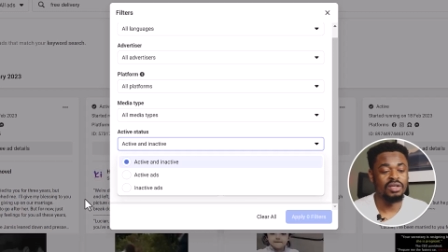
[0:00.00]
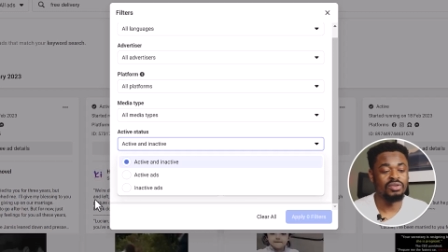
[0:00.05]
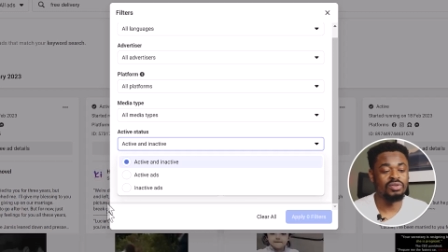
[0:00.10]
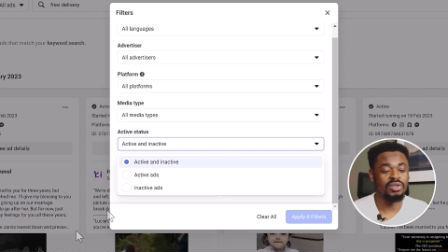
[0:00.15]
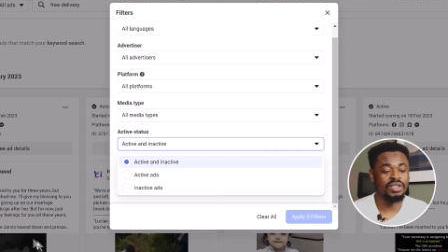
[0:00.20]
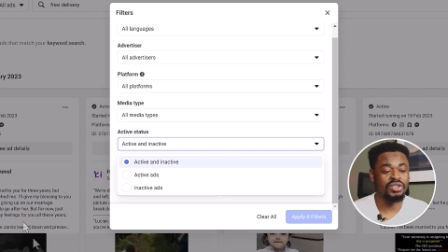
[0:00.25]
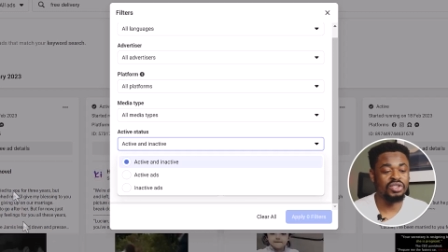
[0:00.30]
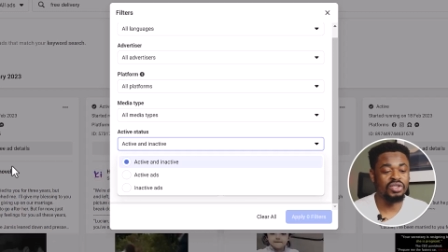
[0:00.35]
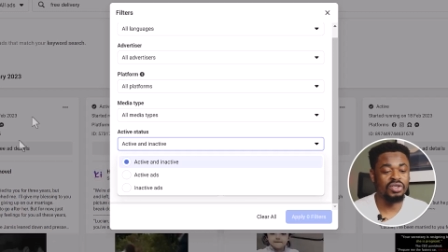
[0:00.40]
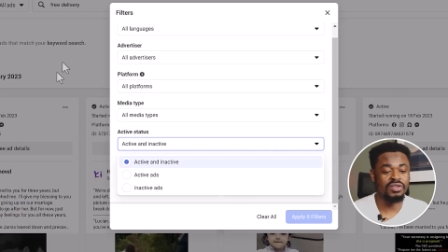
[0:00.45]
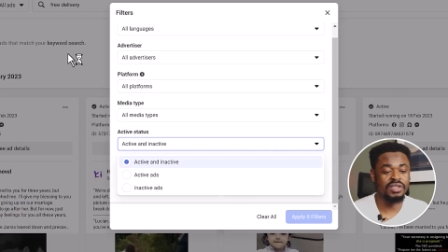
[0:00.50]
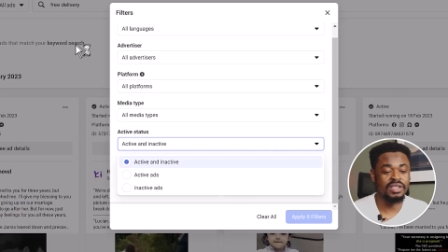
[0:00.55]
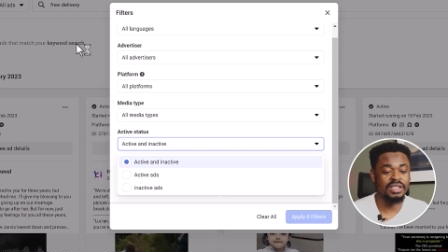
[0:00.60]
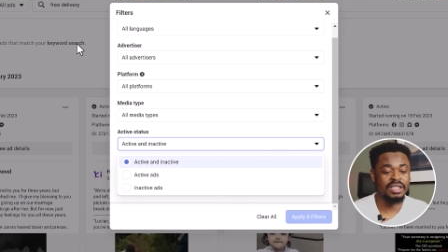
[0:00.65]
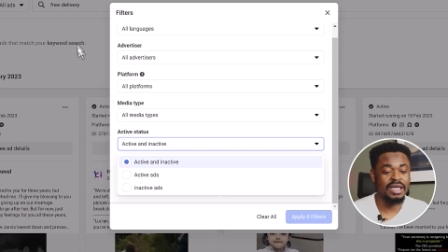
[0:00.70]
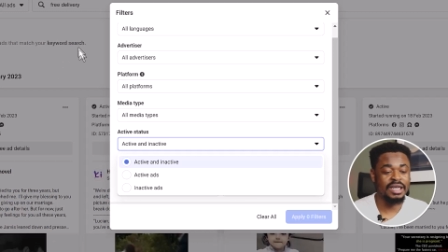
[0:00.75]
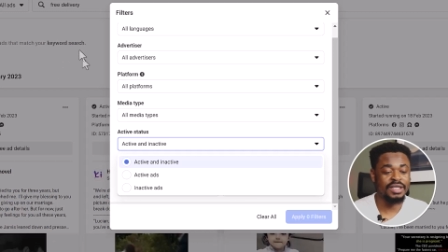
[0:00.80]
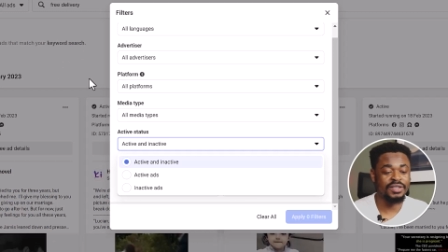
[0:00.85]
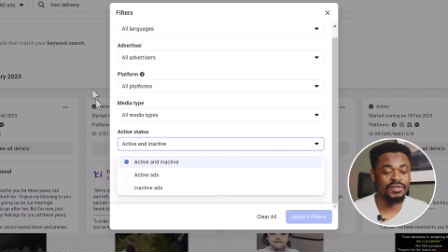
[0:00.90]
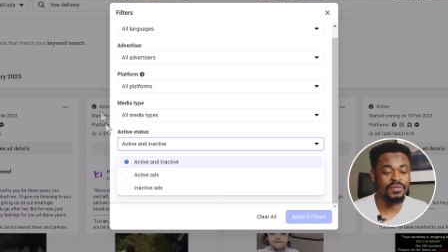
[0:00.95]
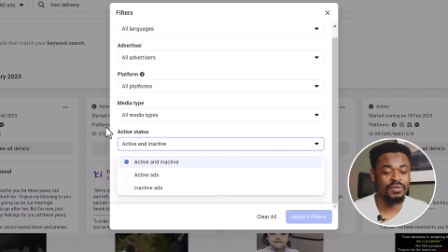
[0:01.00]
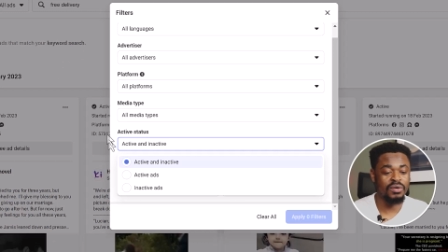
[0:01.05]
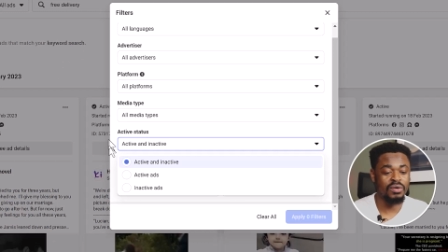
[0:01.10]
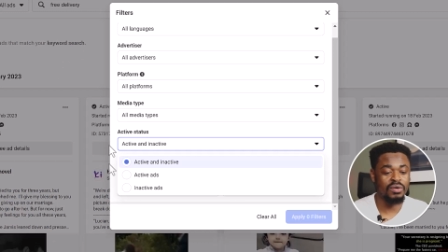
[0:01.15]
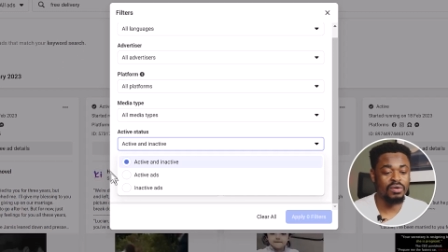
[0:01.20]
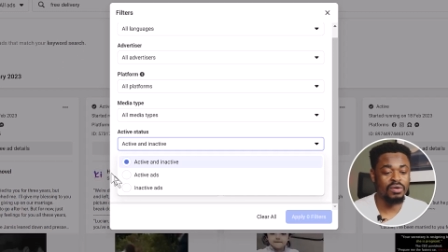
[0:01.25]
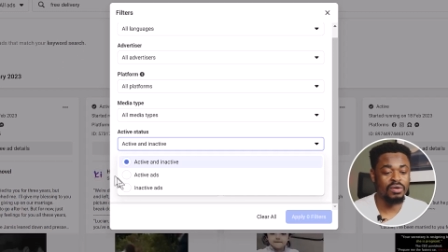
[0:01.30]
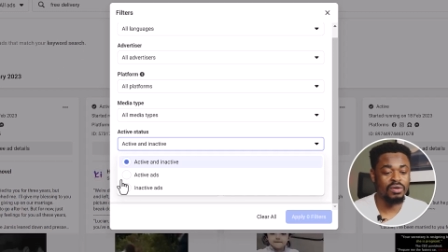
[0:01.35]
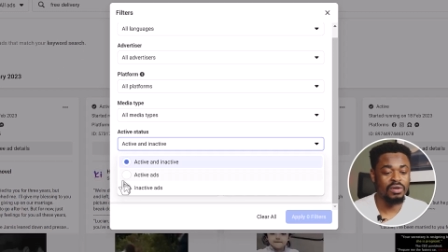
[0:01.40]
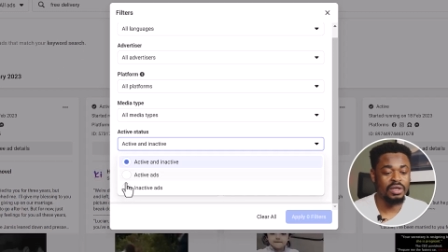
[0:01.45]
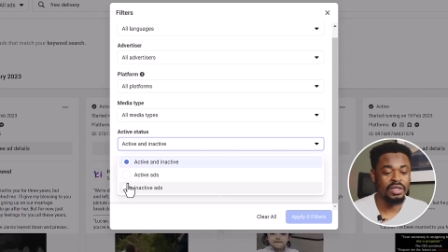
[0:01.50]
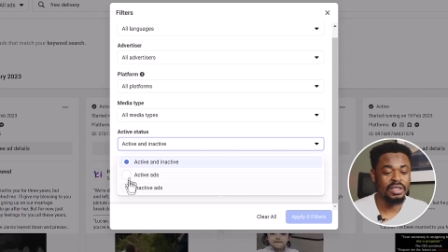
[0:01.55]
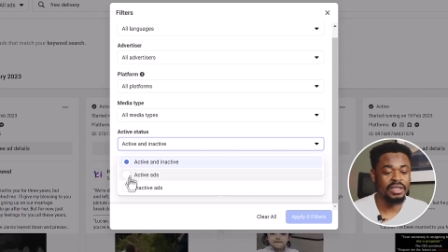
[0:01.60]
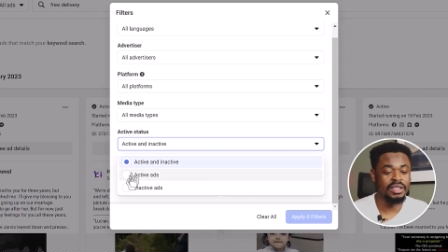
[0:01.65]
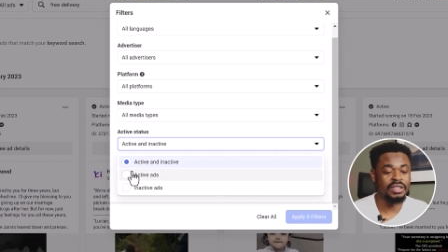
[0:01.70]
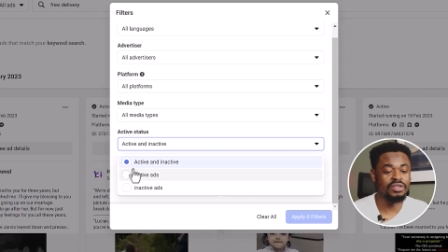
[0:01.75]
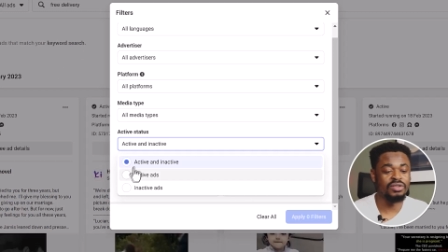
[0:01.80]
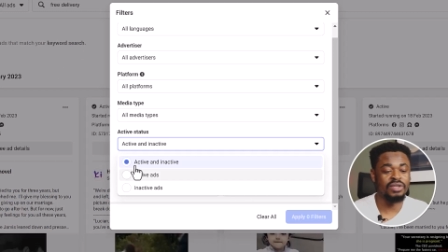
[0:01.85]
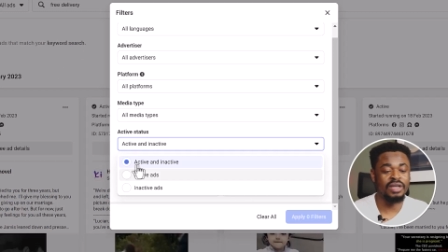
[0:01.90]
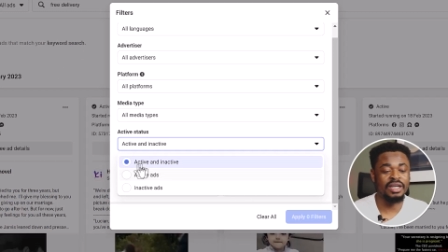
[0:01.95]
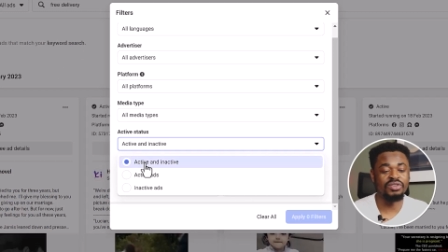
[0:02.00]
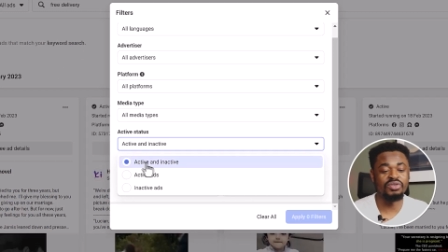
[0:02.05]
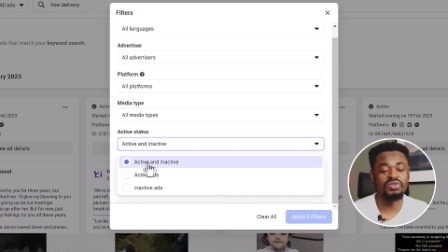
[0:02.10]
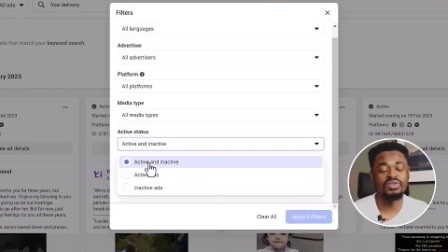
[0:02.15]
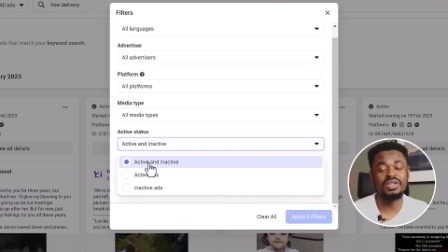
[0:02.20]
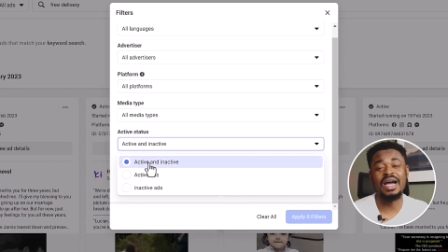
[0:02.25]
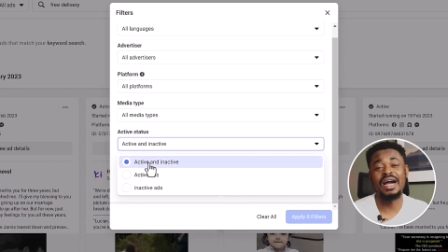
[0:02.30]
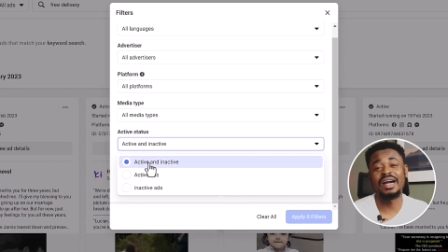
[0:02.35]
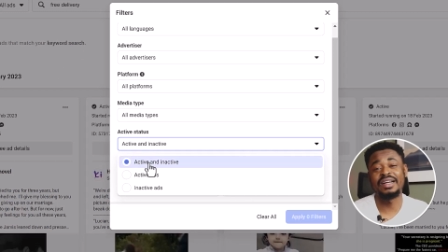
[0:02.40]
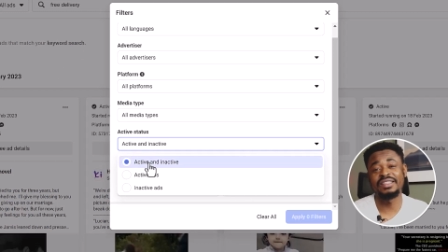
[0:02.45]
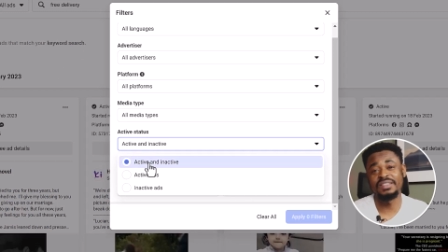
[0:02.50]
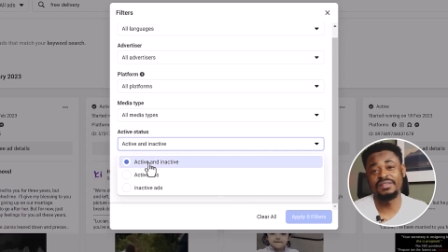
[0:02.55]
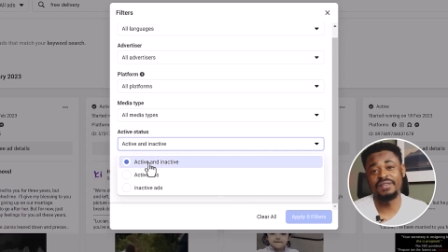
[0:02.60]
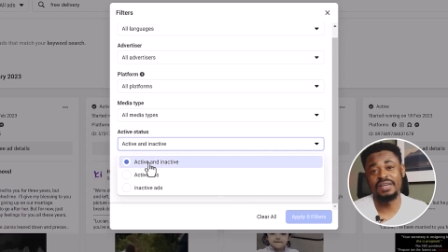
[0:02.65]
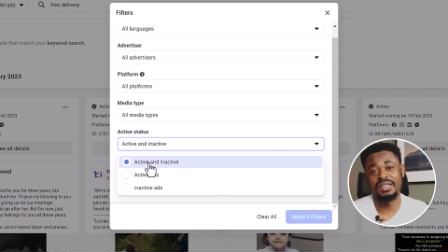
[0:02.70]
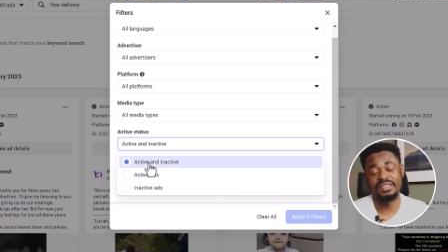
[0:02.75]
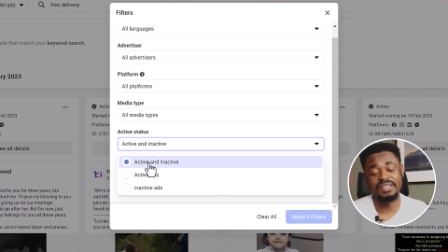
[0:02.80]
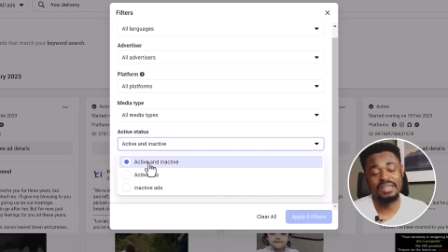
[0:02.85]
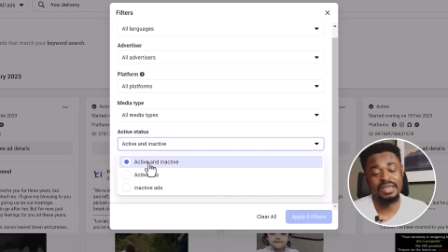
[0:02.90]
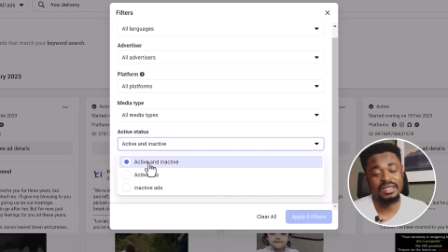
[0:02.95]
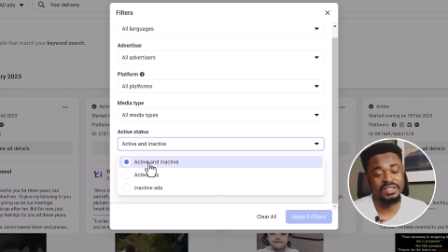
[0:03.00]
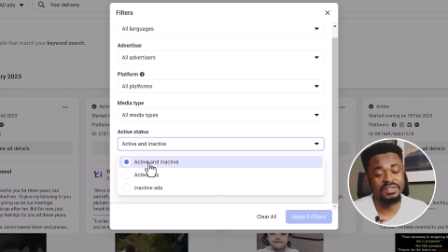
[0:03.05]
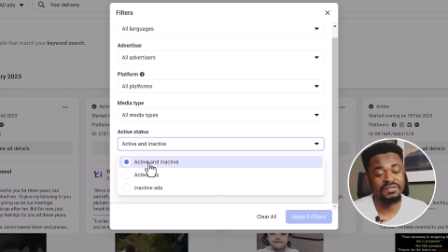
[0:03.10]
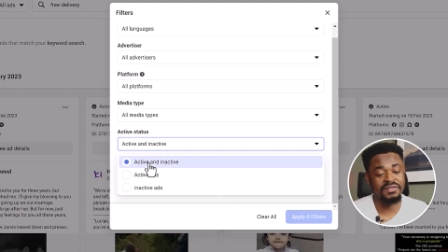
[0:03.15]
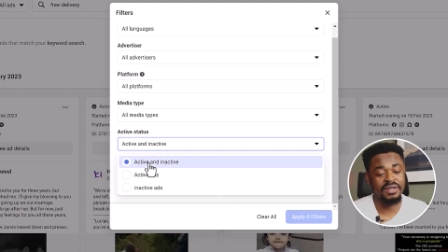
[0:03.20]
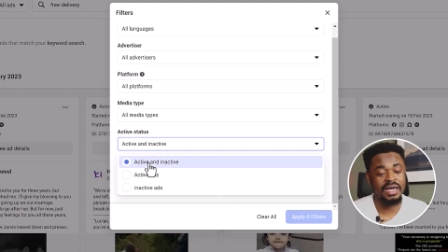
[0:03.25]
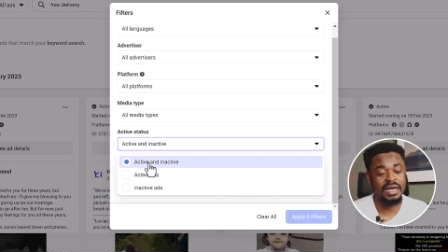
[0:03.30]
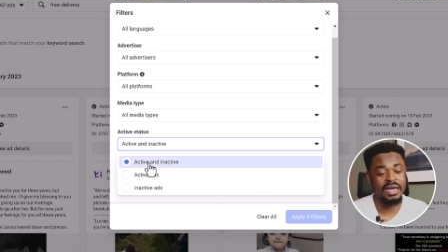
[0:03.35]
You can just search for, you can use active and inactive